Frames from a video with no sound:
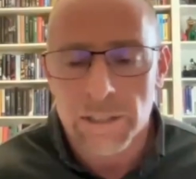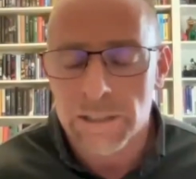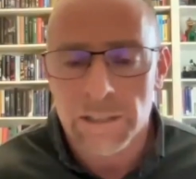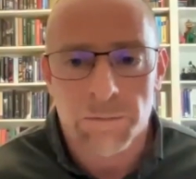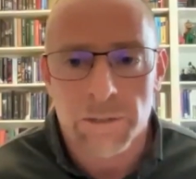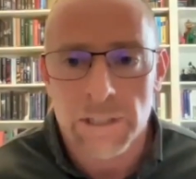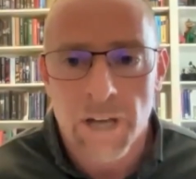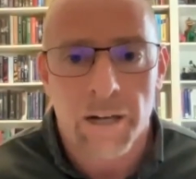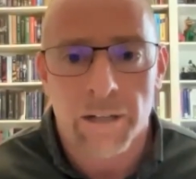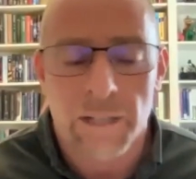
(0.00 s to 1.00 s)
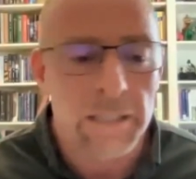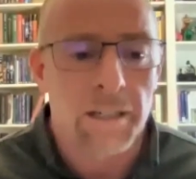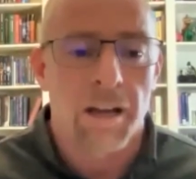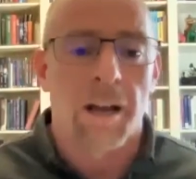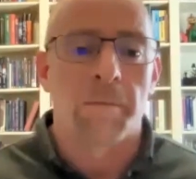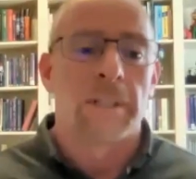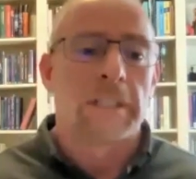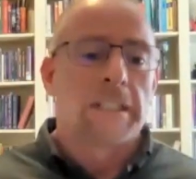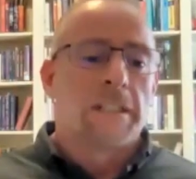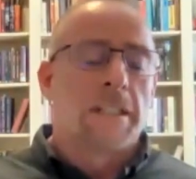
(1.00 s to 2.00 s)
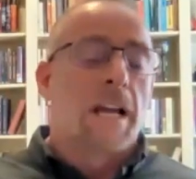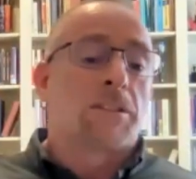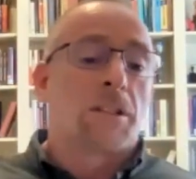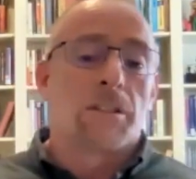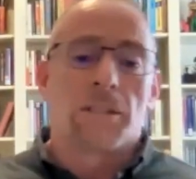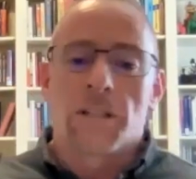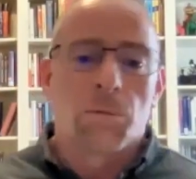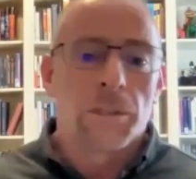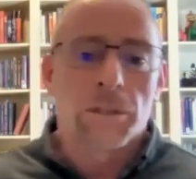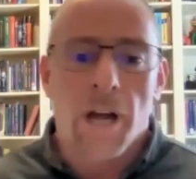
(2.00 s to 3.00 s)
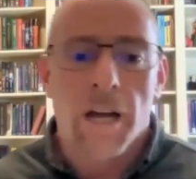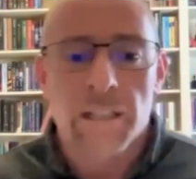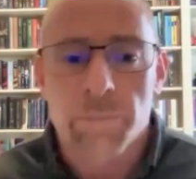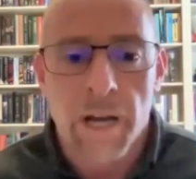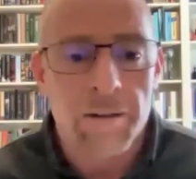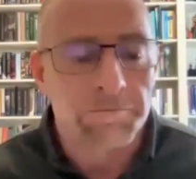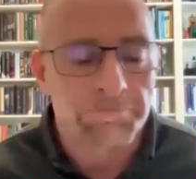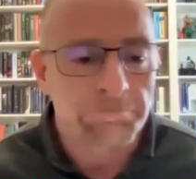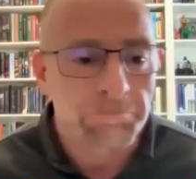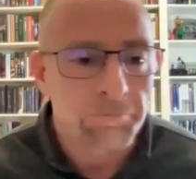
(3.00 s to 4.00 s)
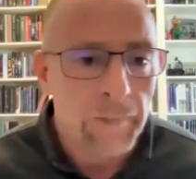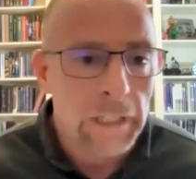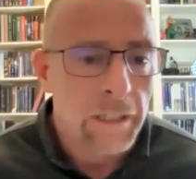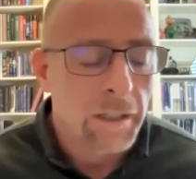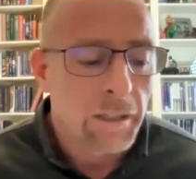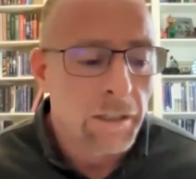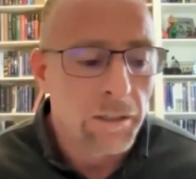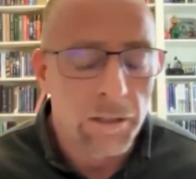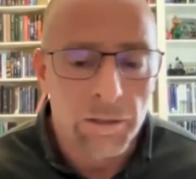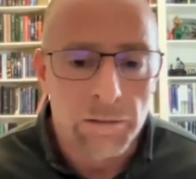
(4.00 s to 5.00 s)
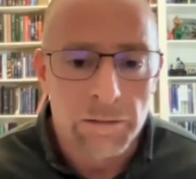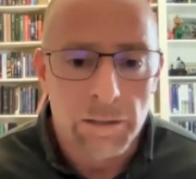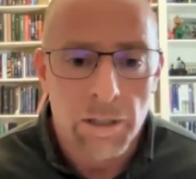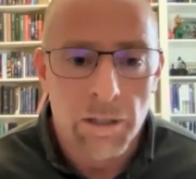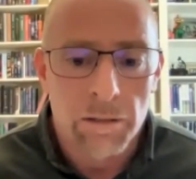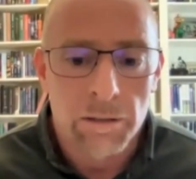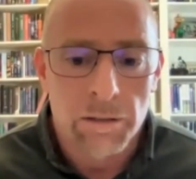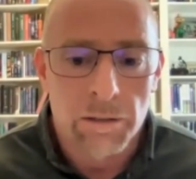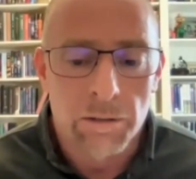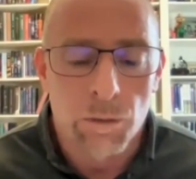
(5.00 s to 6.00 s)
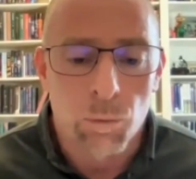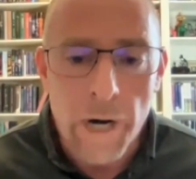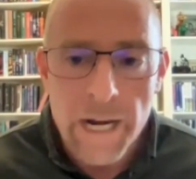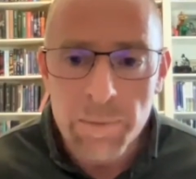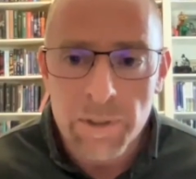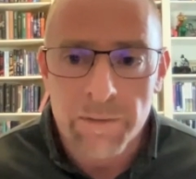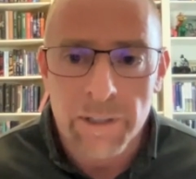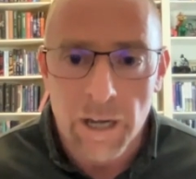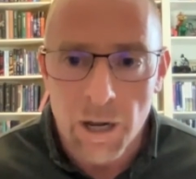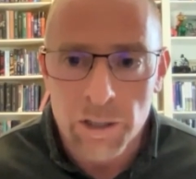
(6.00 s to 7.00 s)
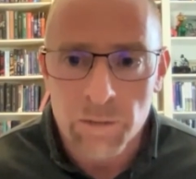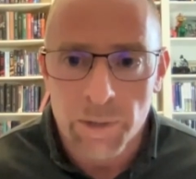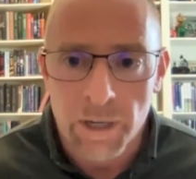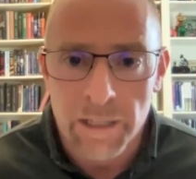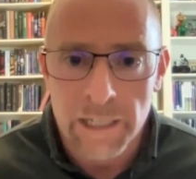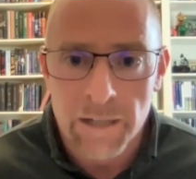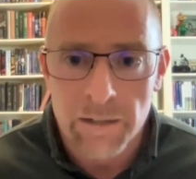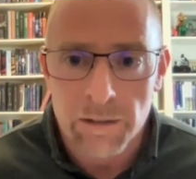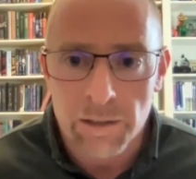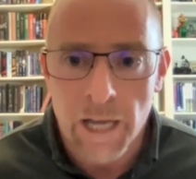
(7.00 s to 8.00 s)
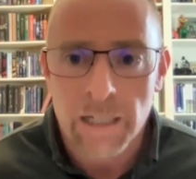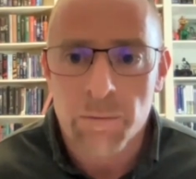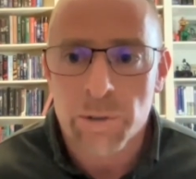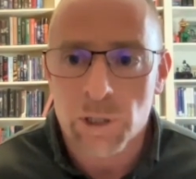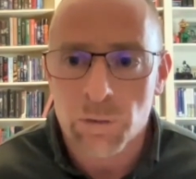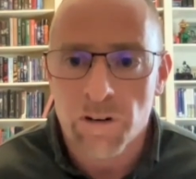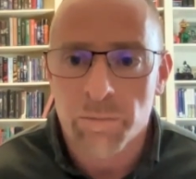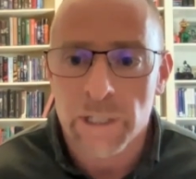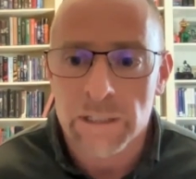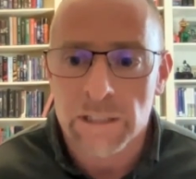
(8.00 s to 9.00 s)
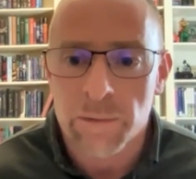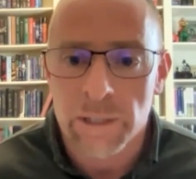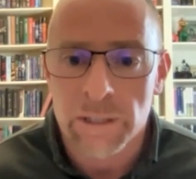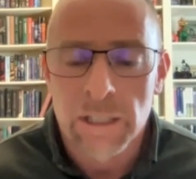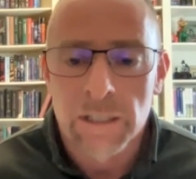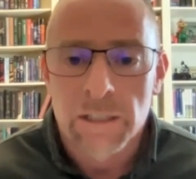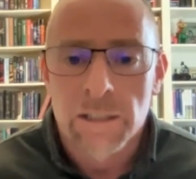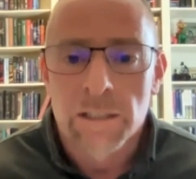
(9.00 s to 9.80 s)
It just was not a great time. And so, you know, when you're talking about, you know, the rape of the concubine and her cutting up into 12 pieces, I mean, yeah.